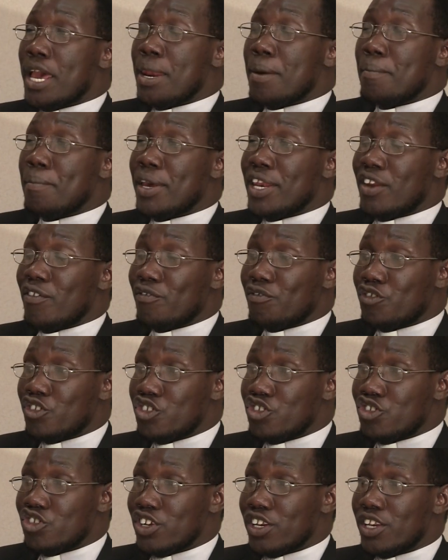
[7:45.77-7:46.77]
and
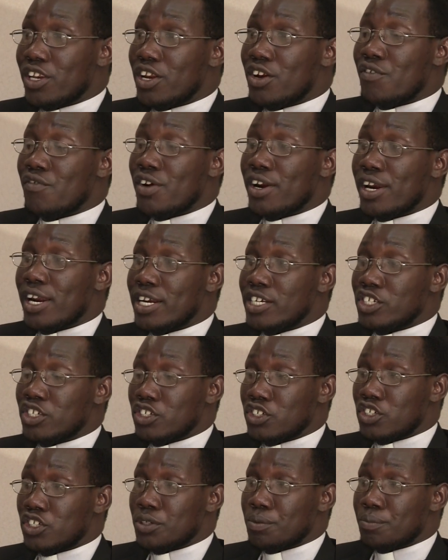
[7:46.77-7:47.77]
beneficial
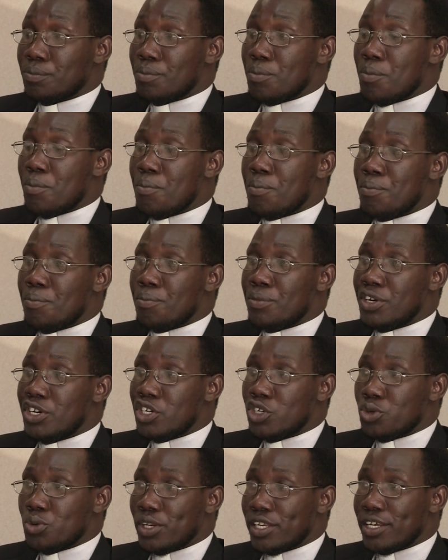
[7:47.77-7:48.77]
relationship,
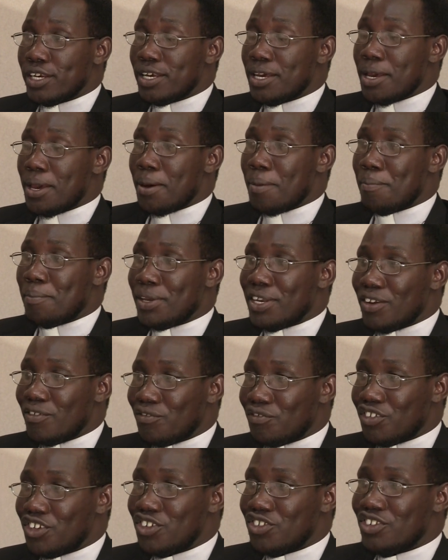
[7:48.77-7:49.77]
mutually
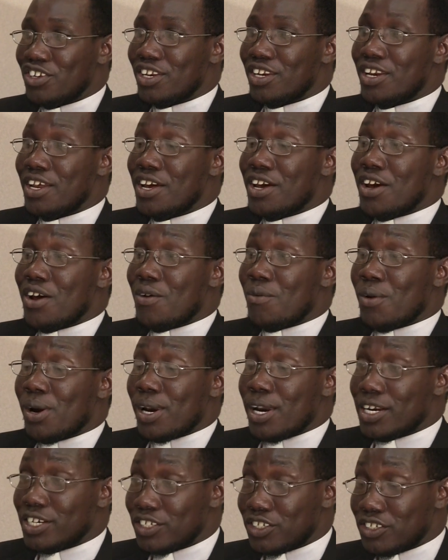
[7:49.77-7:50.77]
beneficial
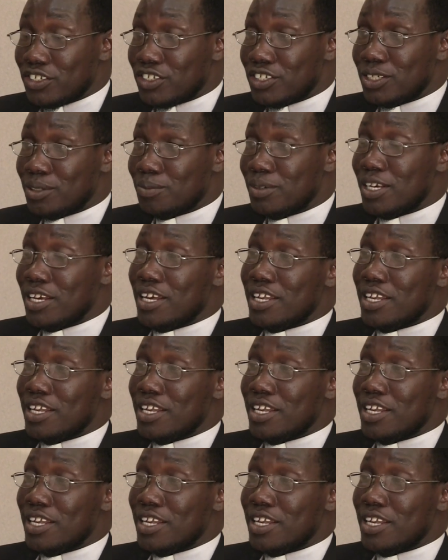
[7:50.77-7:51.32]
relationship.